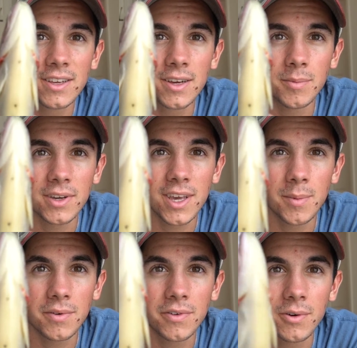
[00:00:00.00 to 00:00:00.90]
Come on,
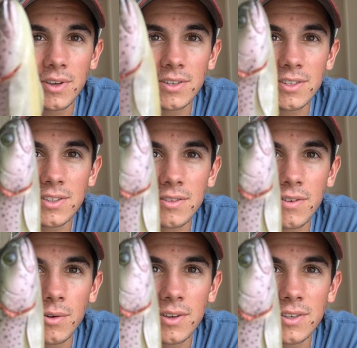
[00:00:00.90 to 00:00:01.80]
camera, focus.
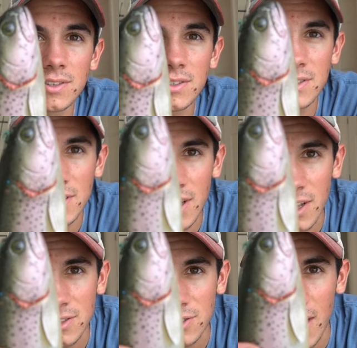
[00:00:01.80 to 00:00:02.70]
Focus.
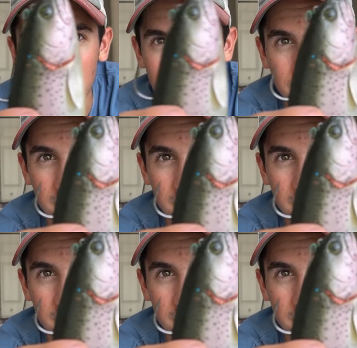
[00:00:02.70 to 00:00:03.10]
It's tracking